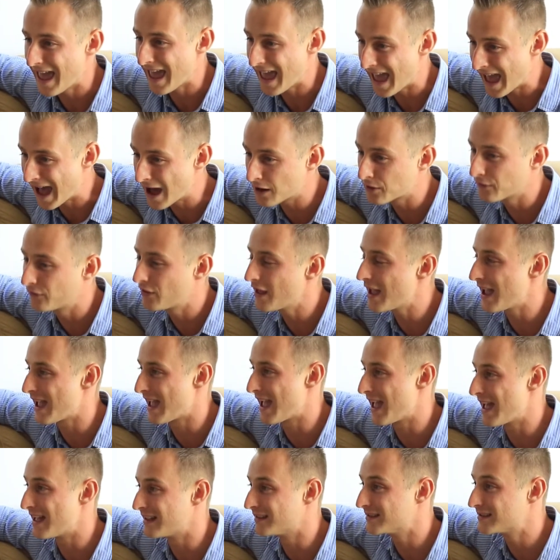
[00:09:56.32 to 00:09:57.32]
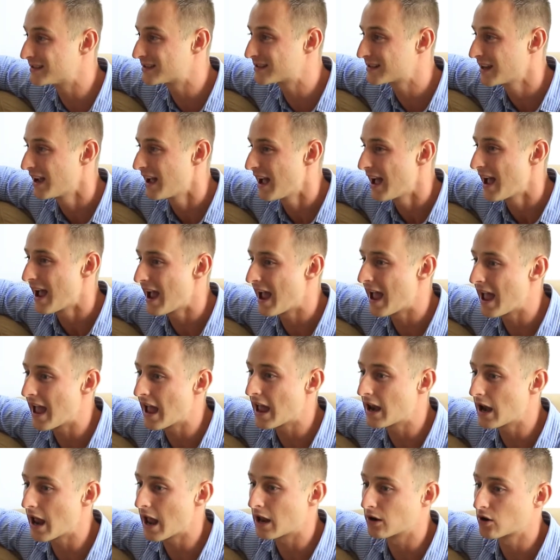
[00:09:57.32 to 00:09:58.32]
out of their heads
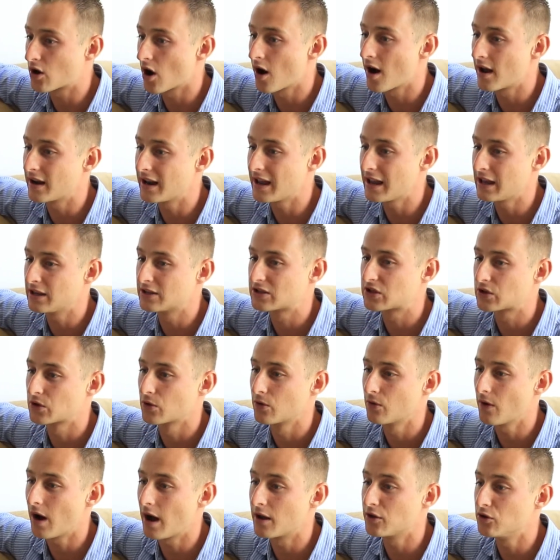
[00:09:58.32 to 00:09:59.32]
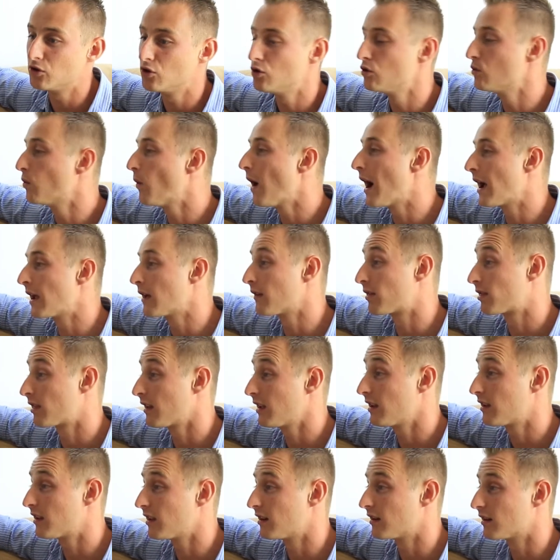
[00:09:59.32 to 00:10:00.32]
and kind of into a new way of
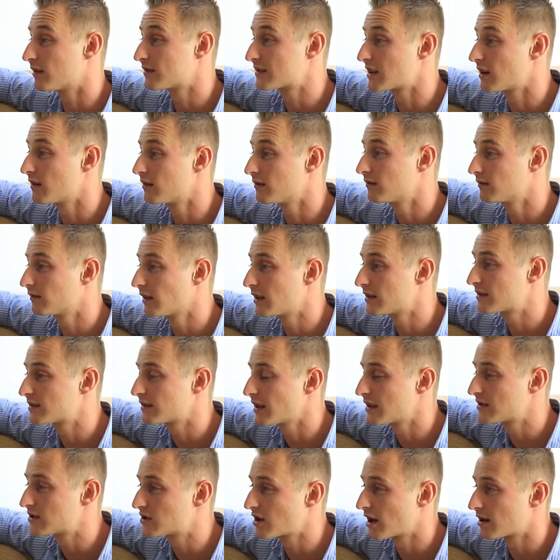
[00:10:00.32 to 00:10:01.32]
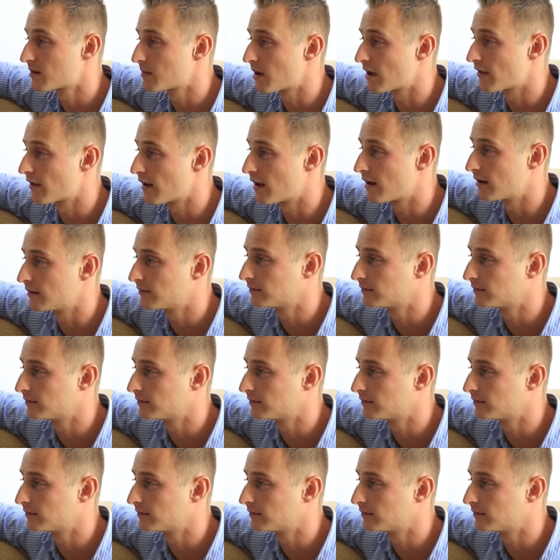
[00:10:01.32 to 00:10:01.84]
thinking. So let's chat about that.